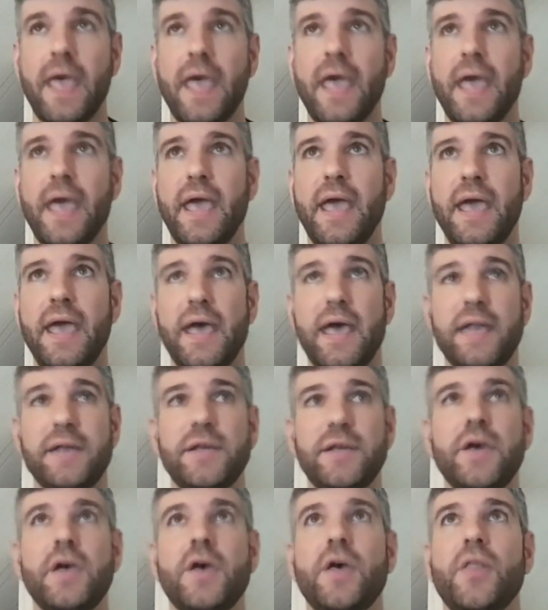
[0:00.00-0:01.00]

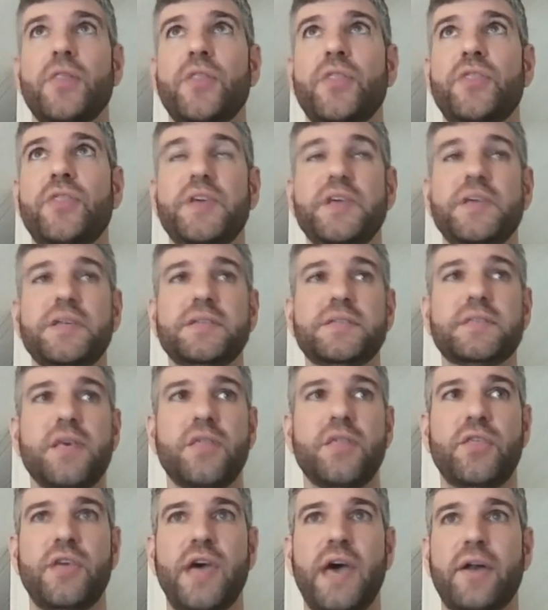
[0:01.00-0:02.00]
And things
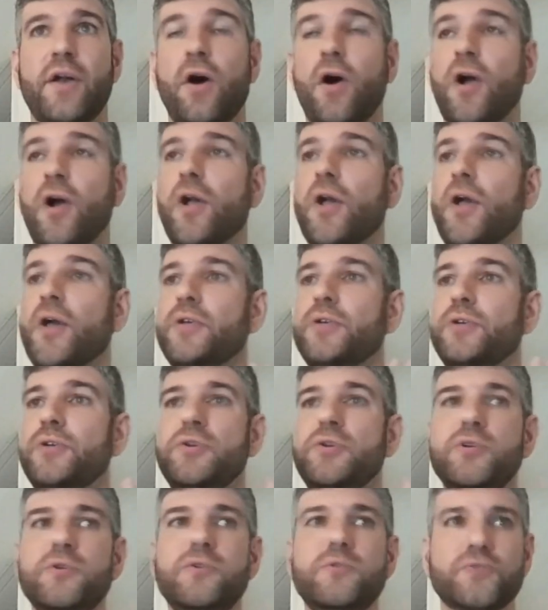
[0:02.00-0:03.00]
that are
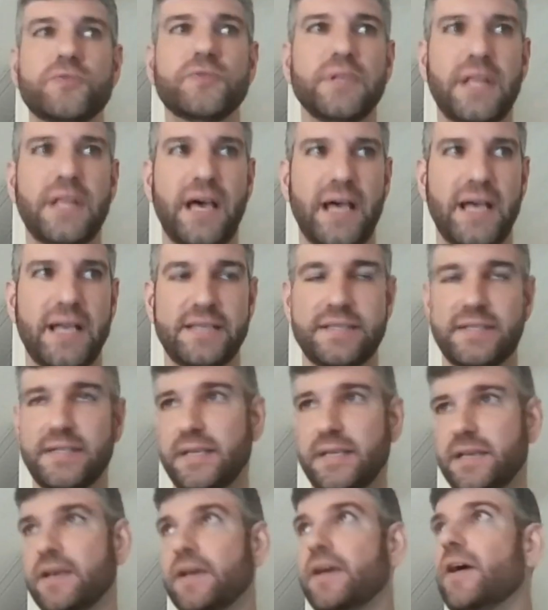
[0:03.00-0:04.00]

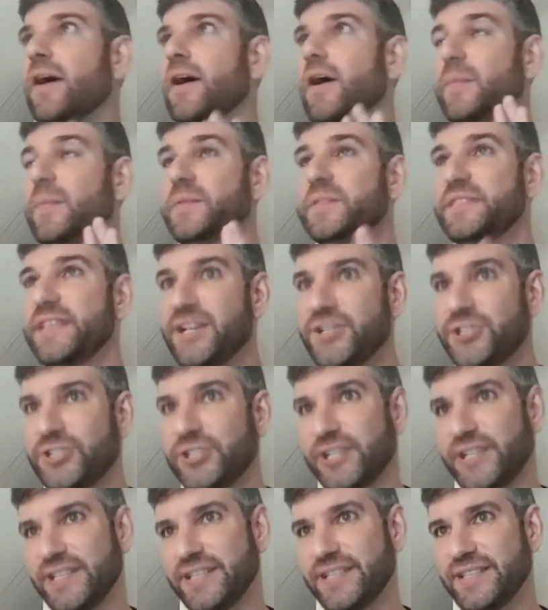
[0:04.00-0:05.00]
neutralizing
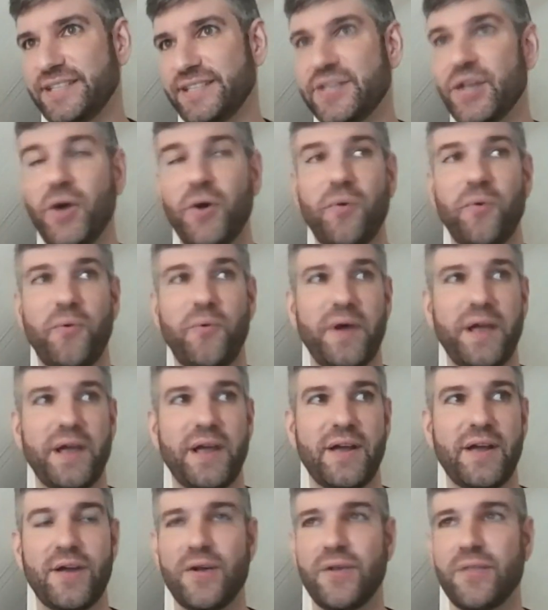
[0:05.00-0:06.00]
obsessions,
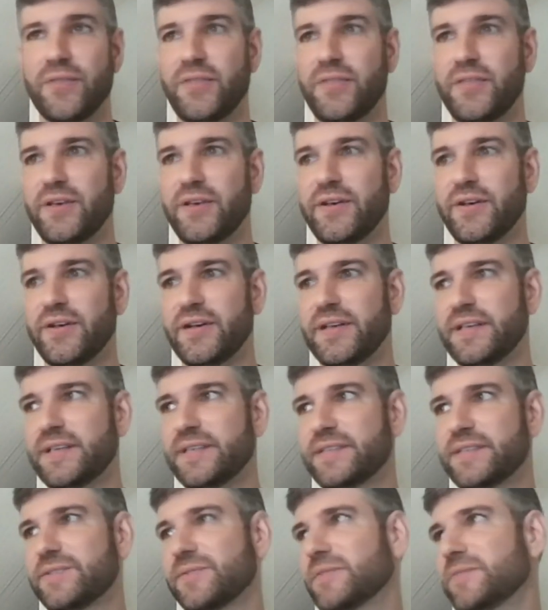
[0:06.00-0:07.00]
where there
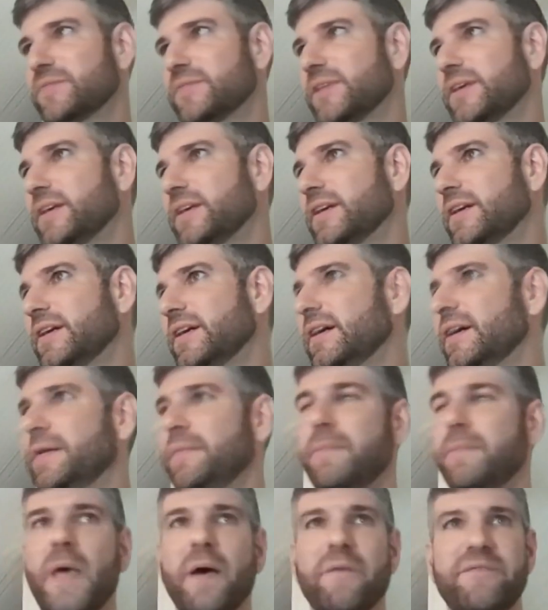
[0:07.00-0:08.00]
is sort of like
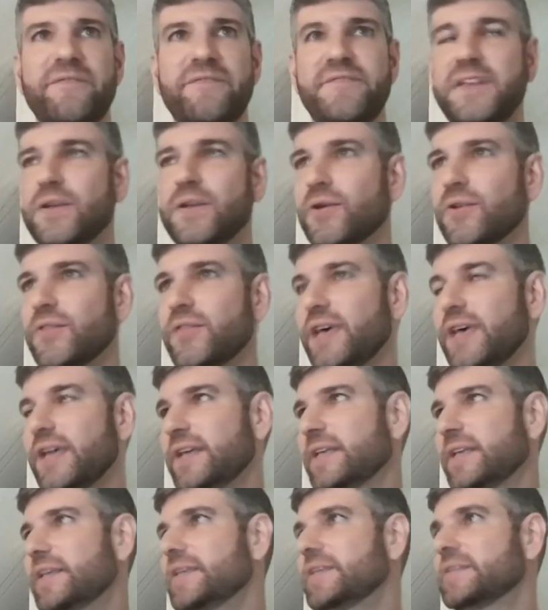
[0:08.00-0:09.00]
a fear that
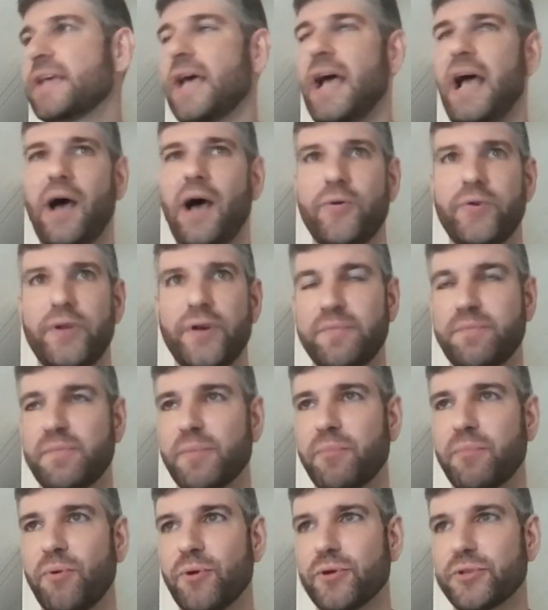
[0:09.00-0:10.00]
is out of
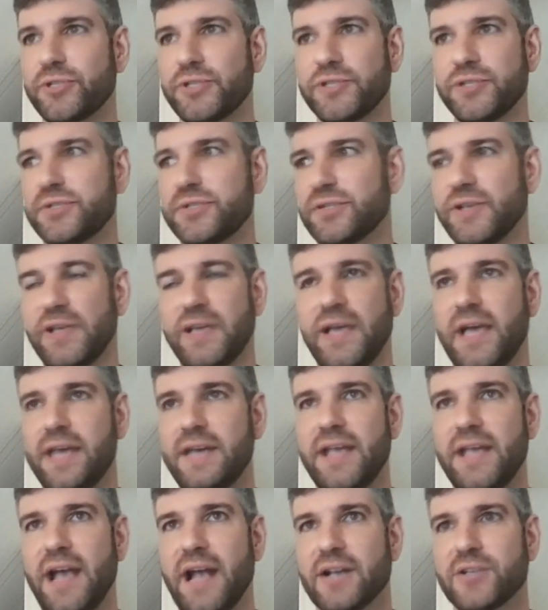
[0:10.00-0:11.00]
proportion to
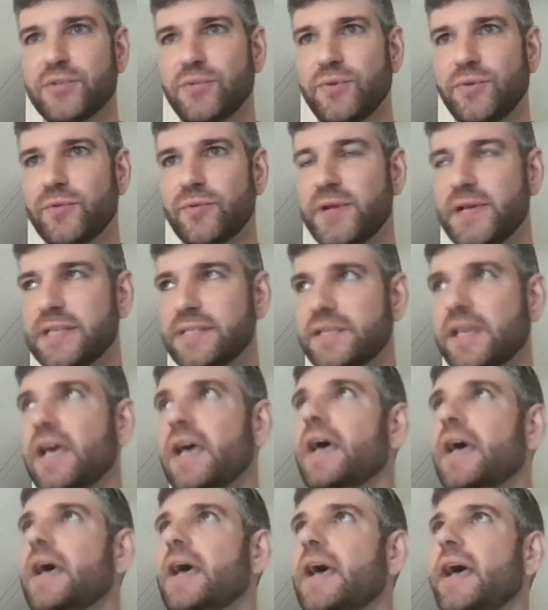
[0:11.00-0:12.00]
any actual risk,
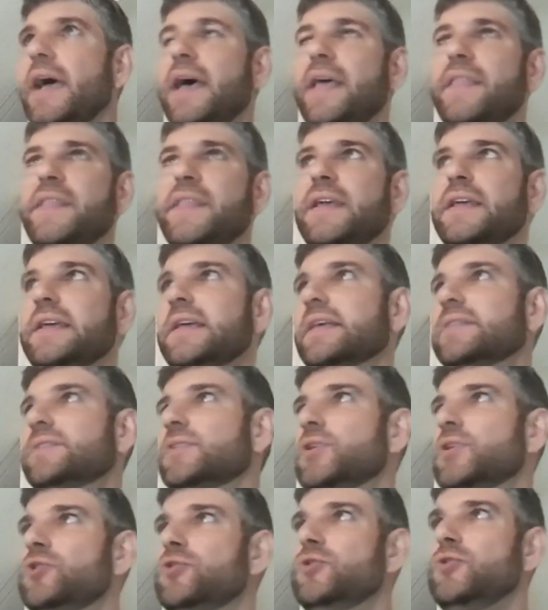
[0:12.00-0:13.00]
and then it gets
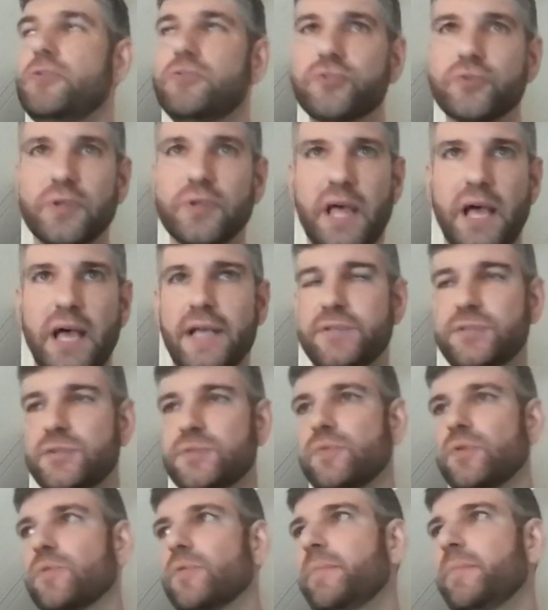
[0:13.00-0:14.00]
neutralized
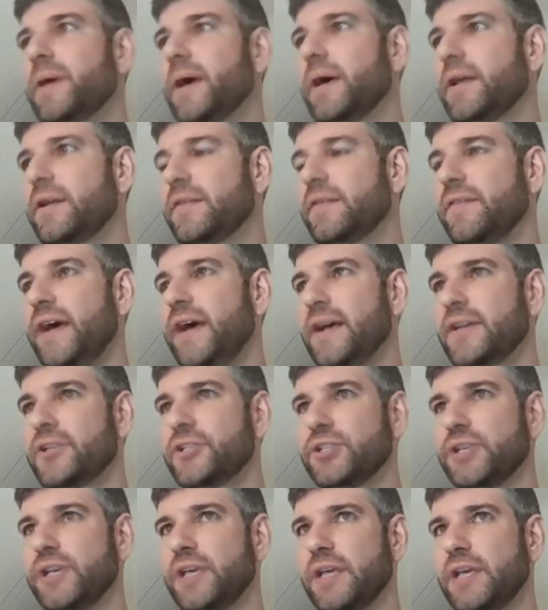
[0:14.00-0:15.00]
through a repetitive
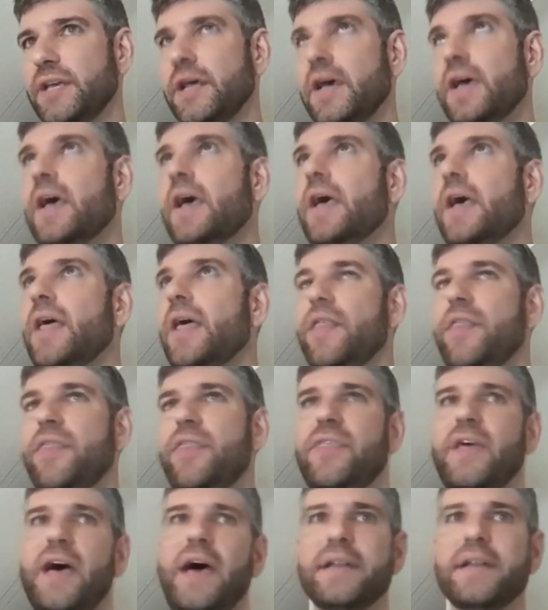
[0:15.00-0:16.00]
action,
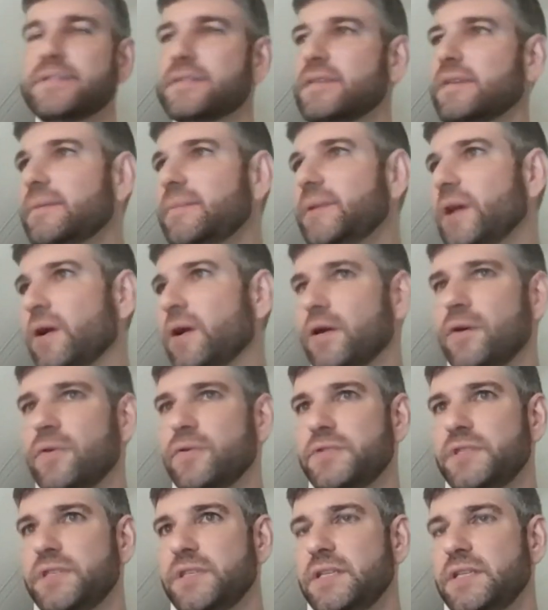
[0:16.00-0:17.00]
that is going to be our
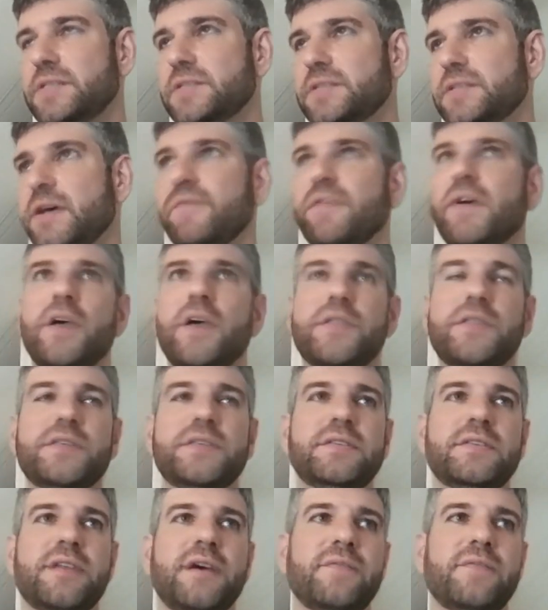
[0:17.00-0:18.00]
OCD stuff. The
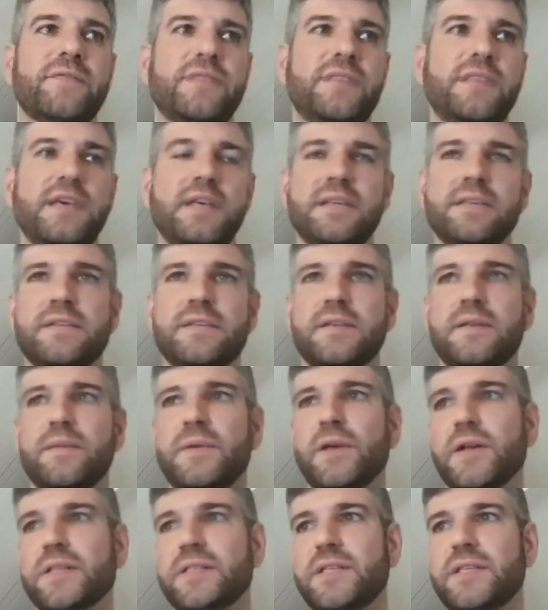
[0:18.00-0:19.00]
stuff that is going to
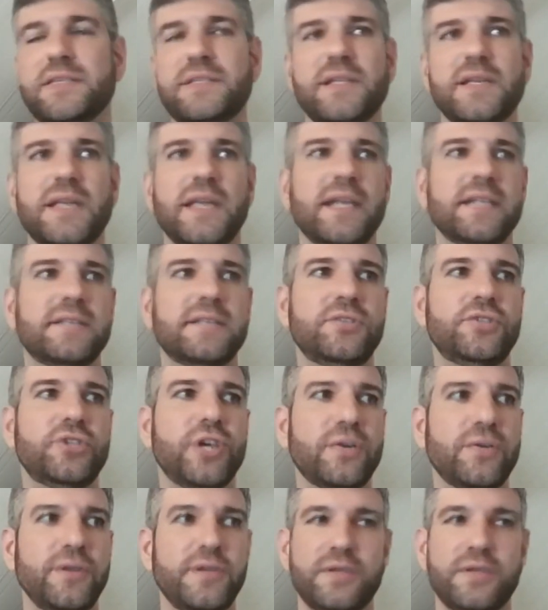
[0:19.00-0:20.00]
be autistic, it's
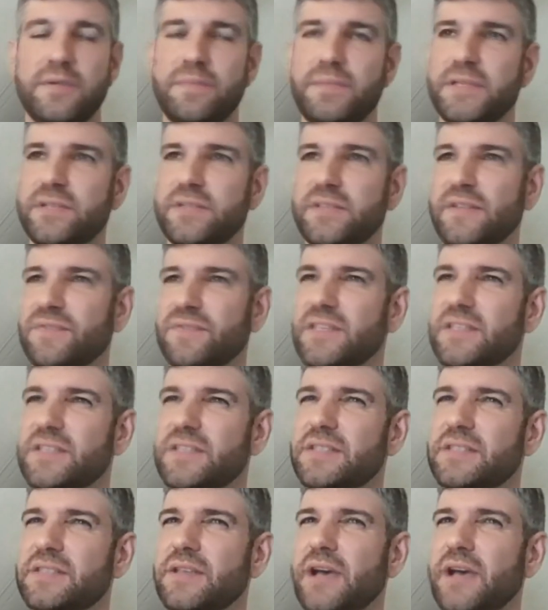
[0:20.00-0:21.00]
generally going to be stuff that's